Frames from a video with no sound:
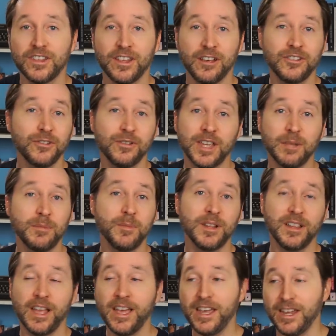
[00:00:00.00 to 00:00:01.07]
they also kept them
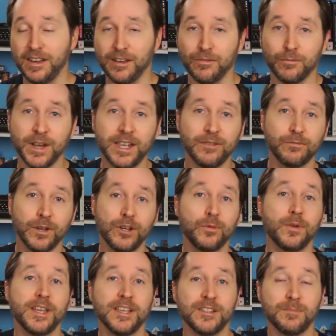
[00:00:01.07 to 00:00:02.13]
in line and ran
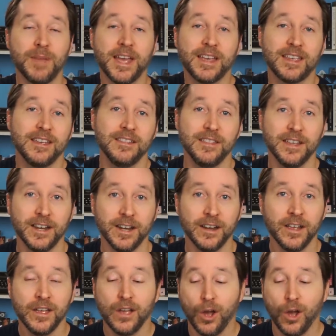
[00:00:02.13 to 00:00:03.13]
runaways back in there.